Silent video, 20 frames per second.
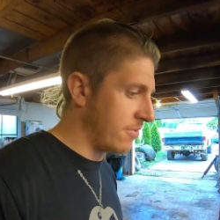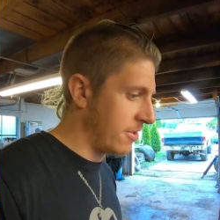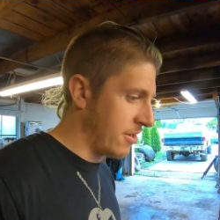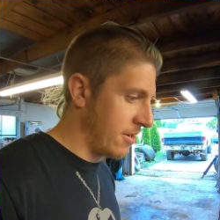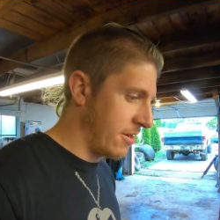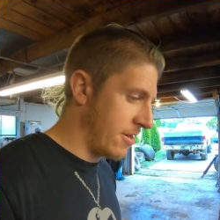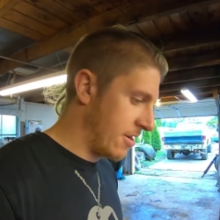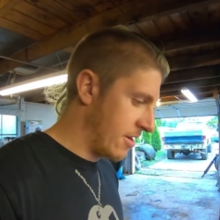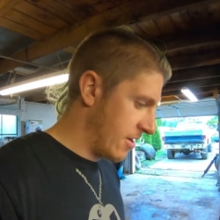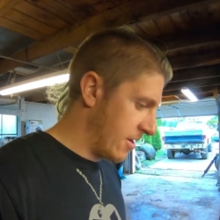
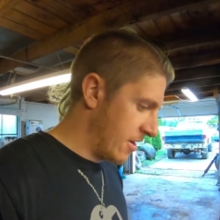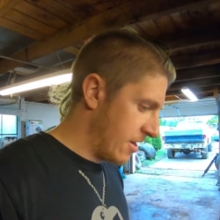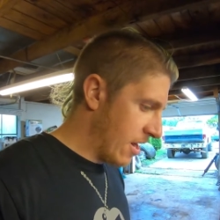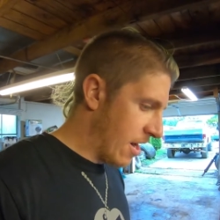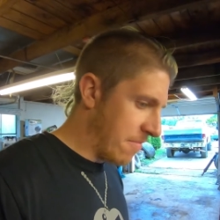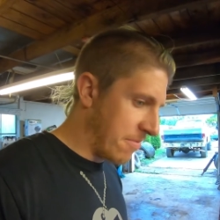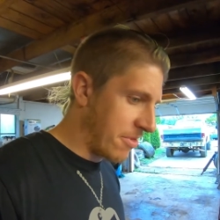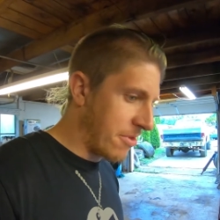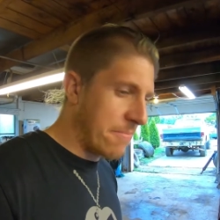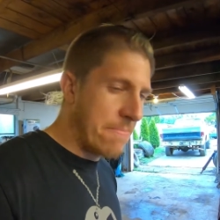But
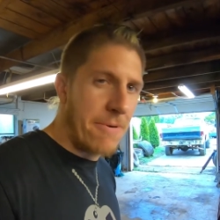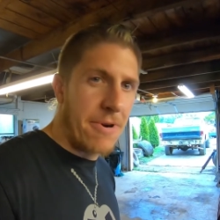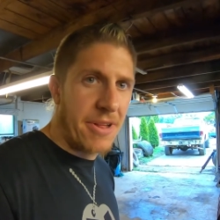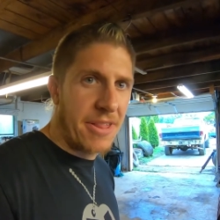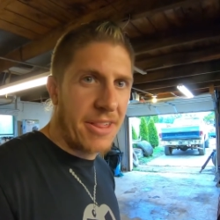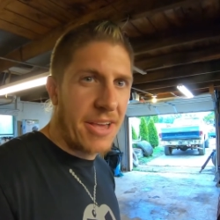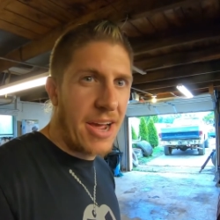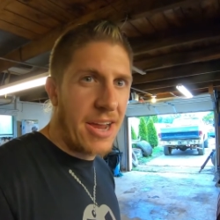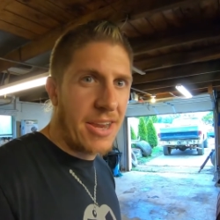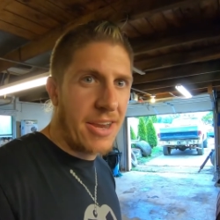I'm super
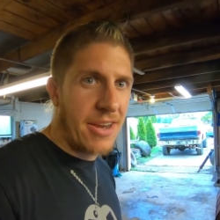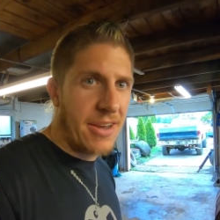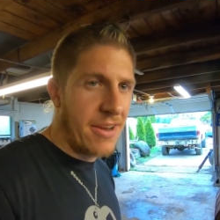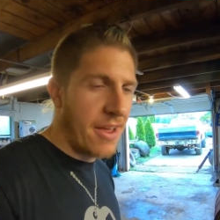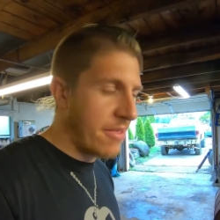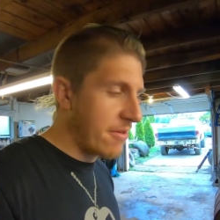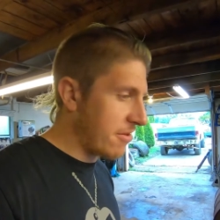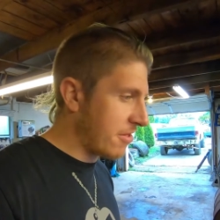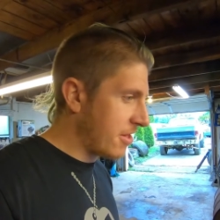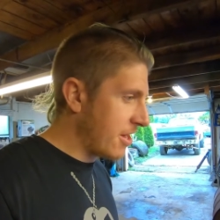excited.
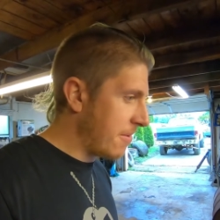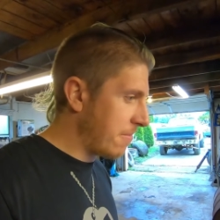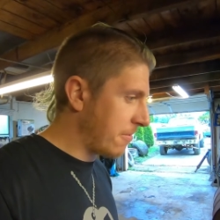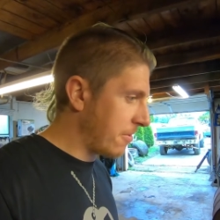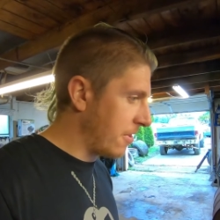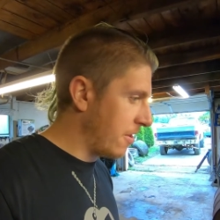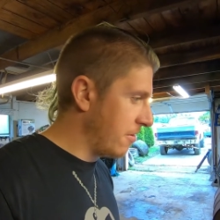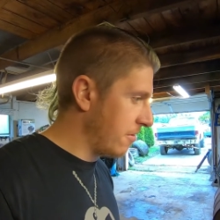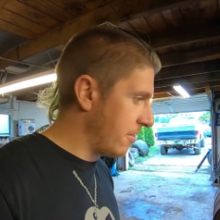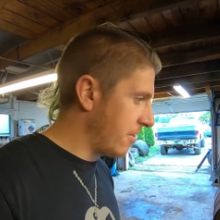Another step
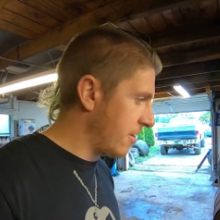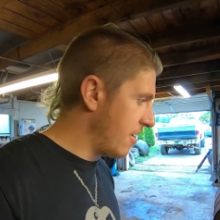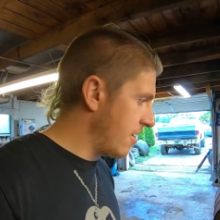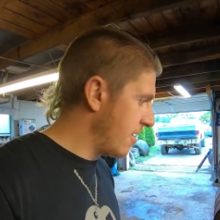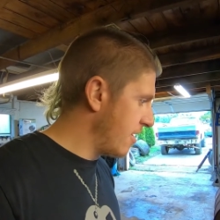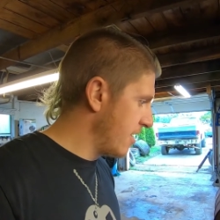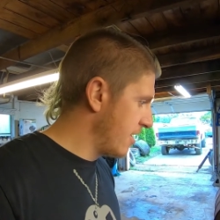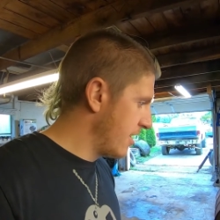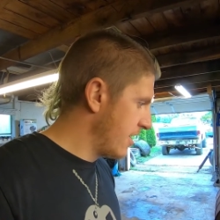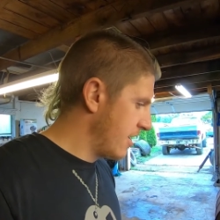
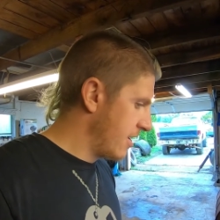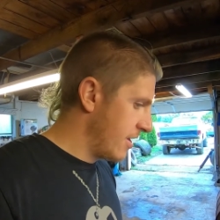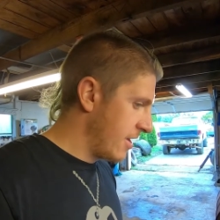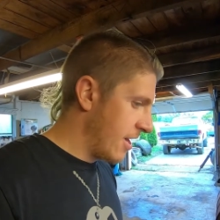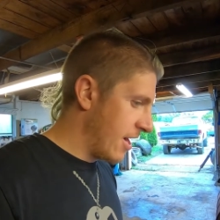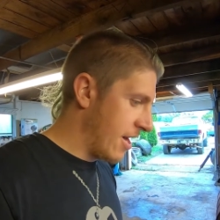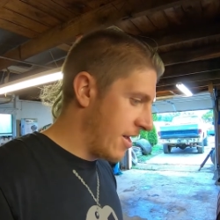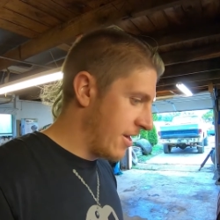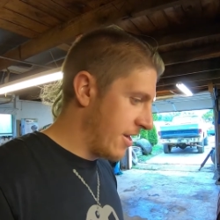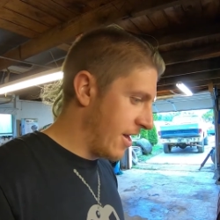closer,
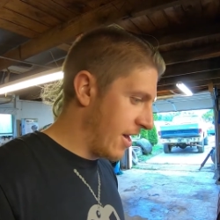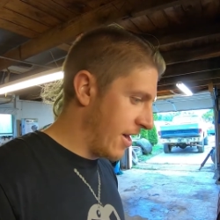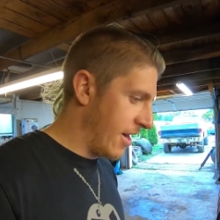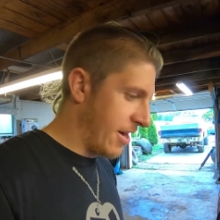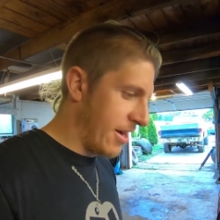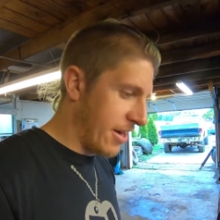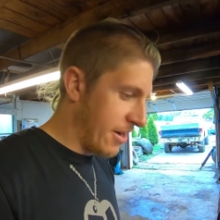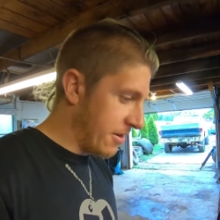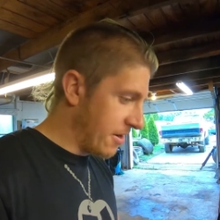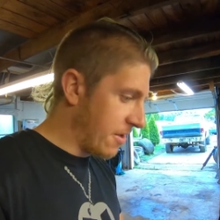and
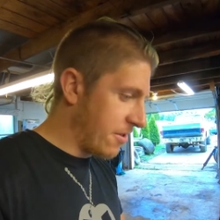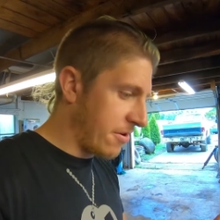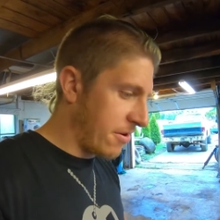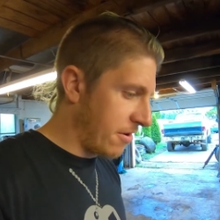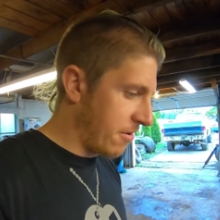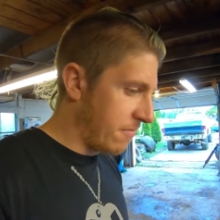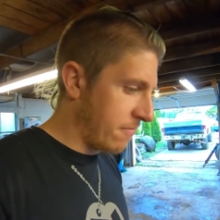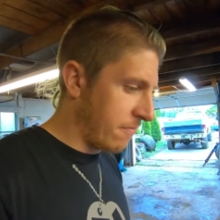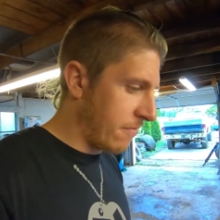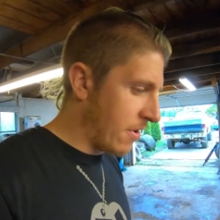uh,
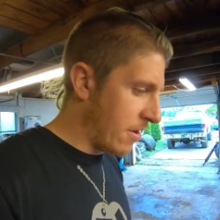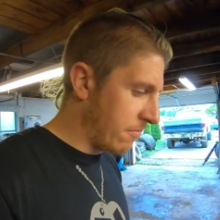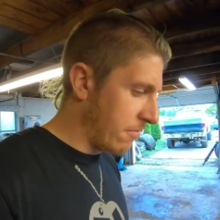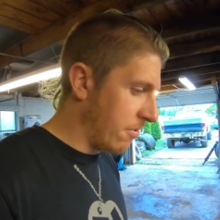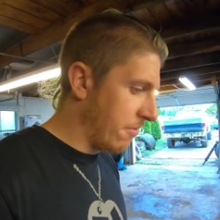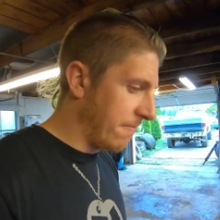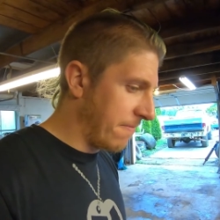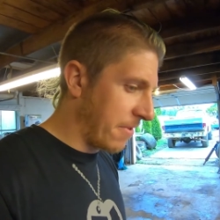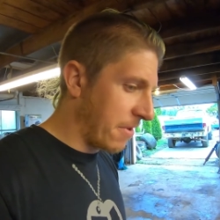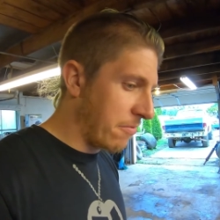another what
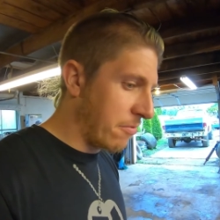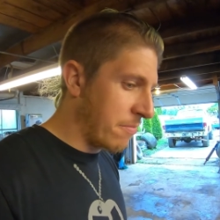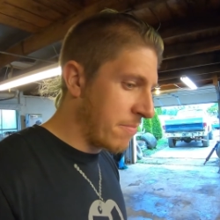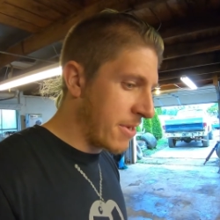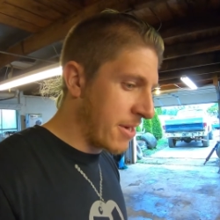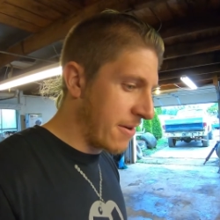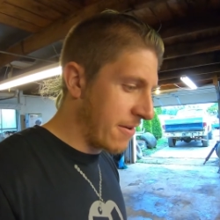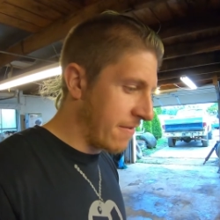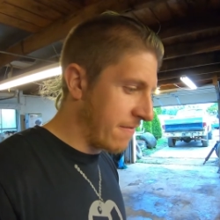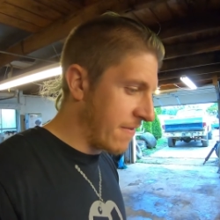hopefully will
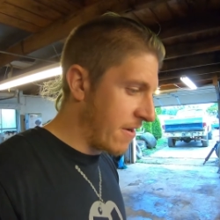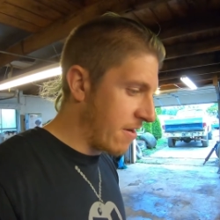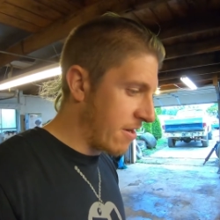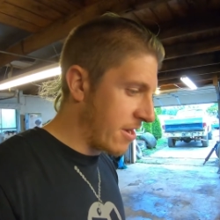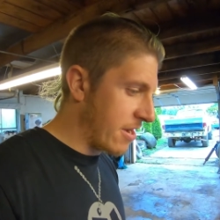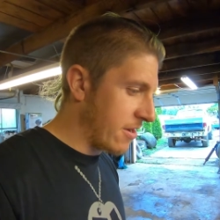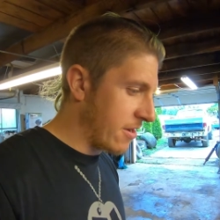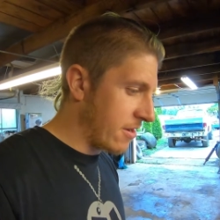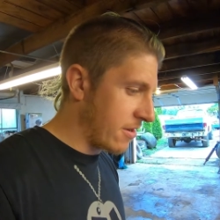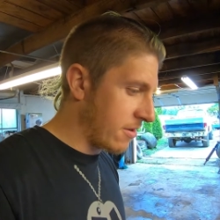be a
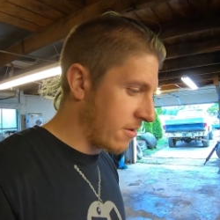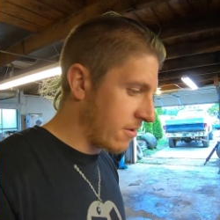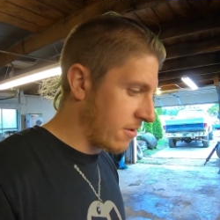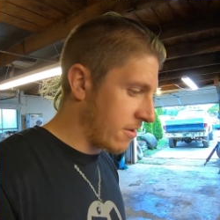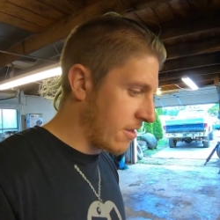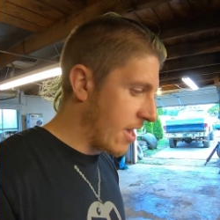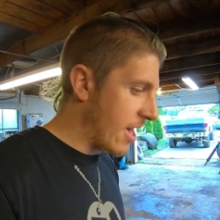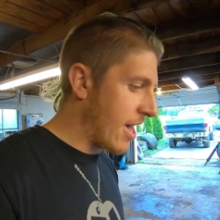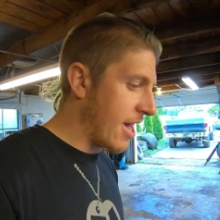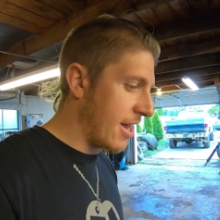very
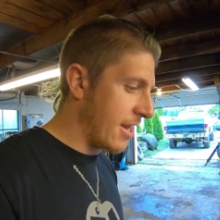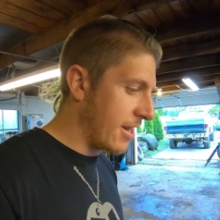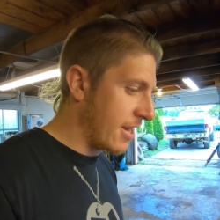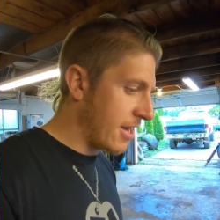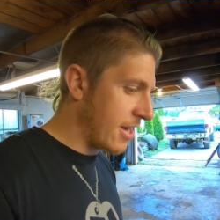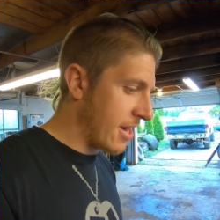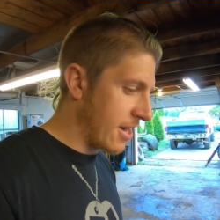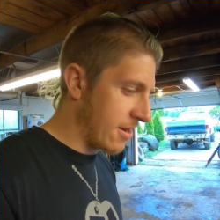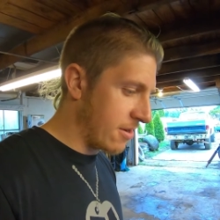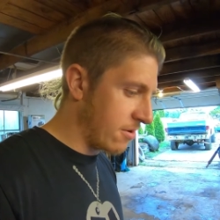
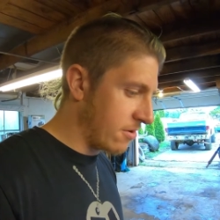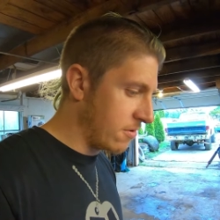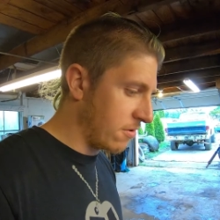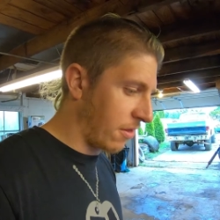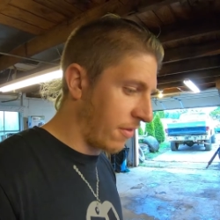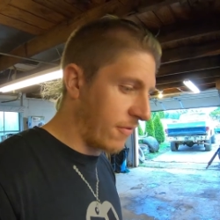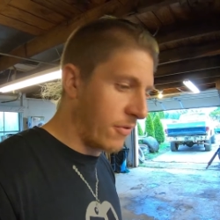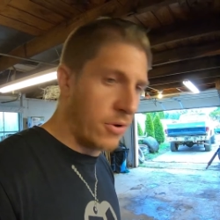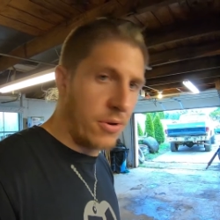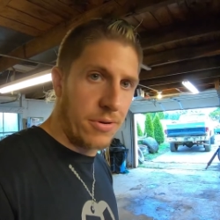handy and
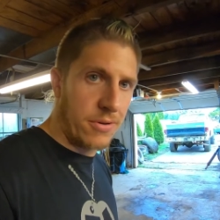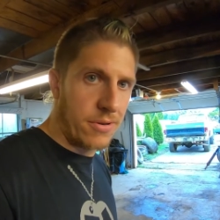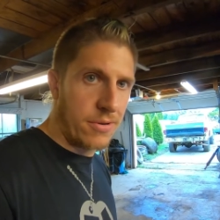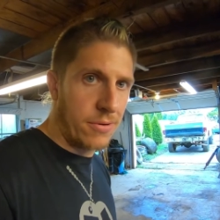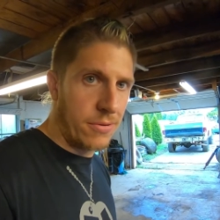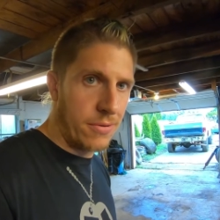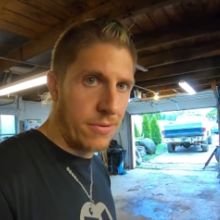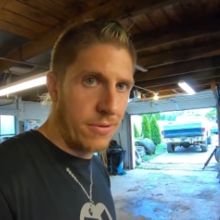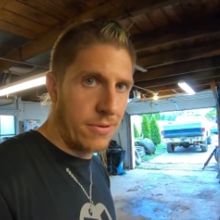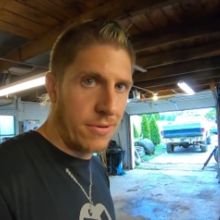useful
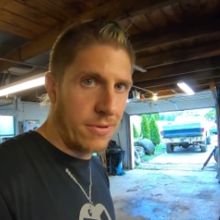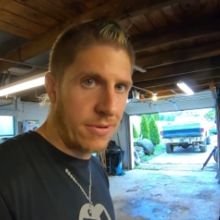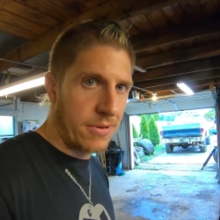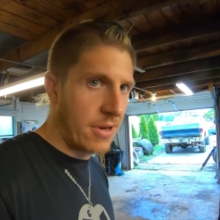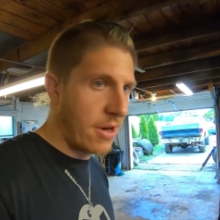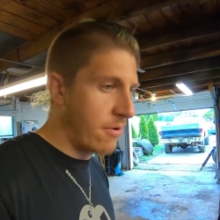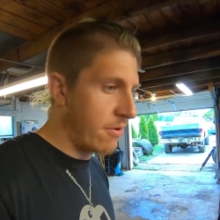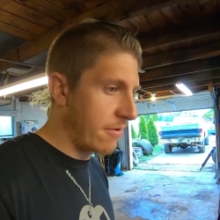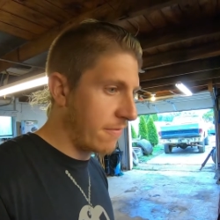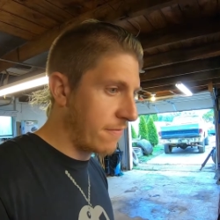tool
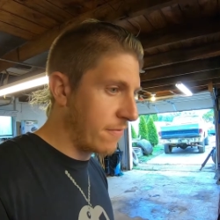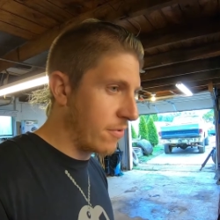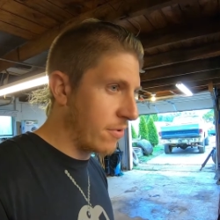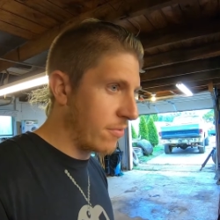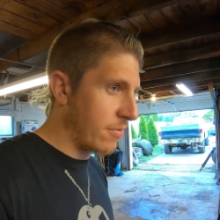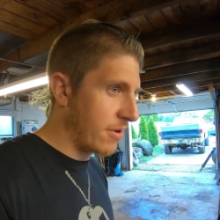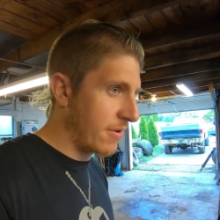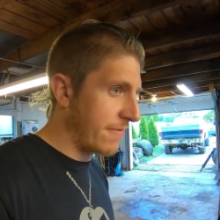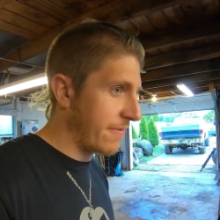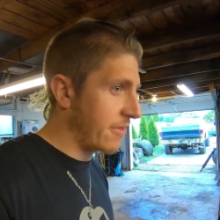going
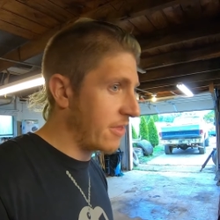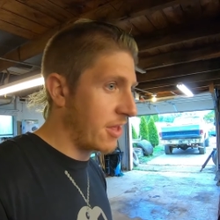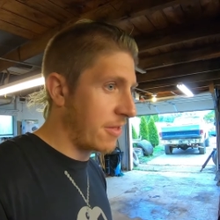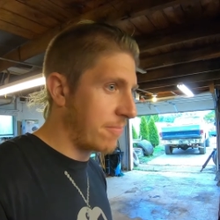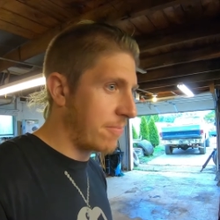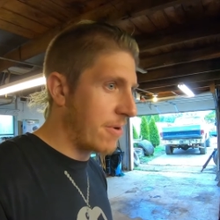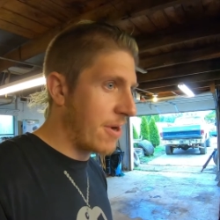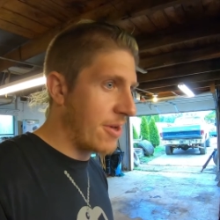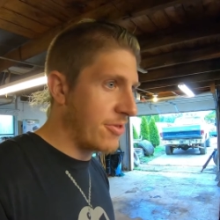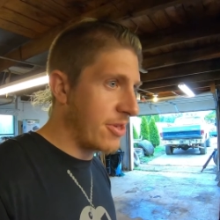forward for this
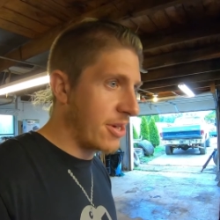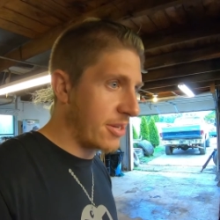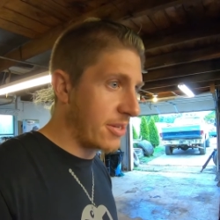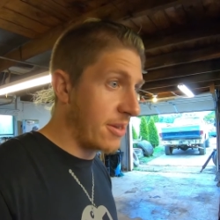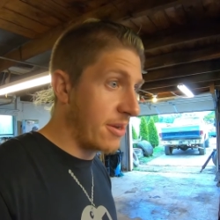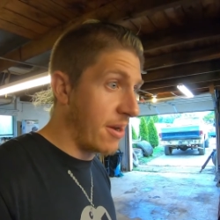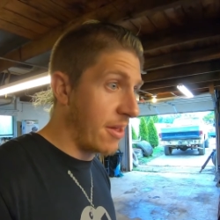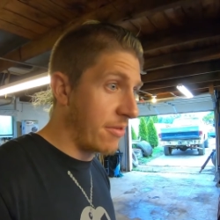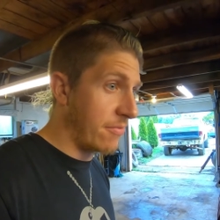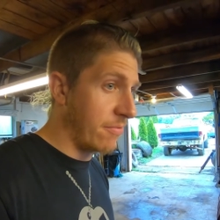
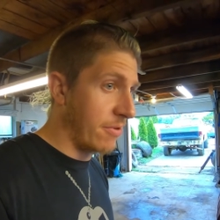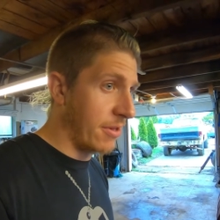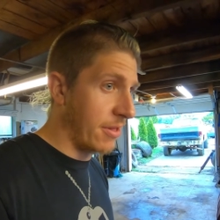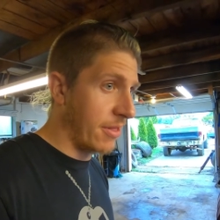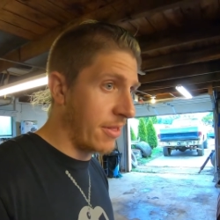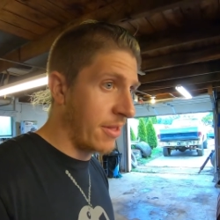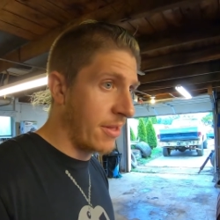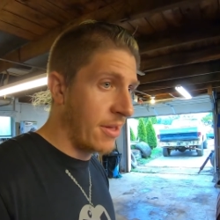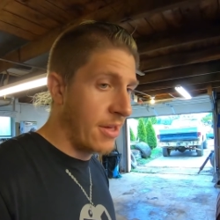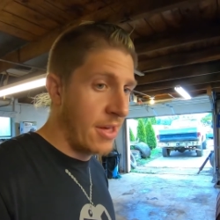project and other
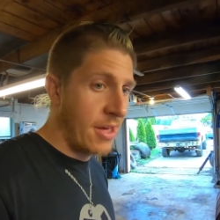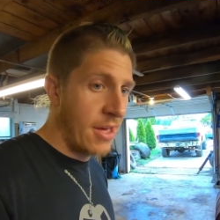ones.